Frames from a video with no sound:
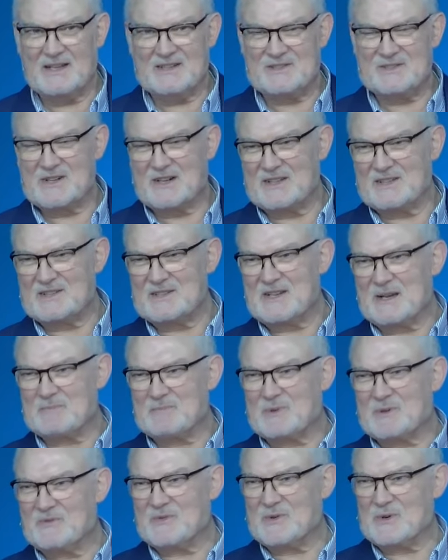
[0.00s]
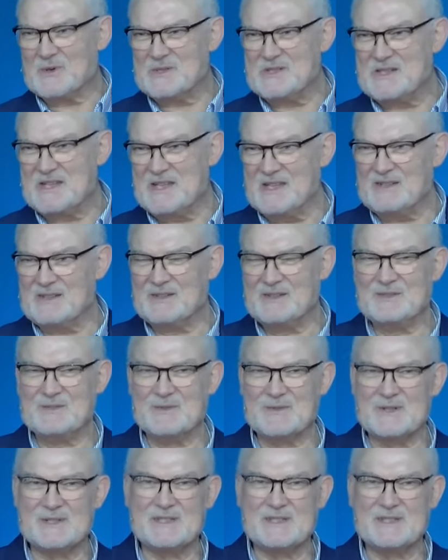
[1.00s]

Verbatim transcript: John chapter 14, verse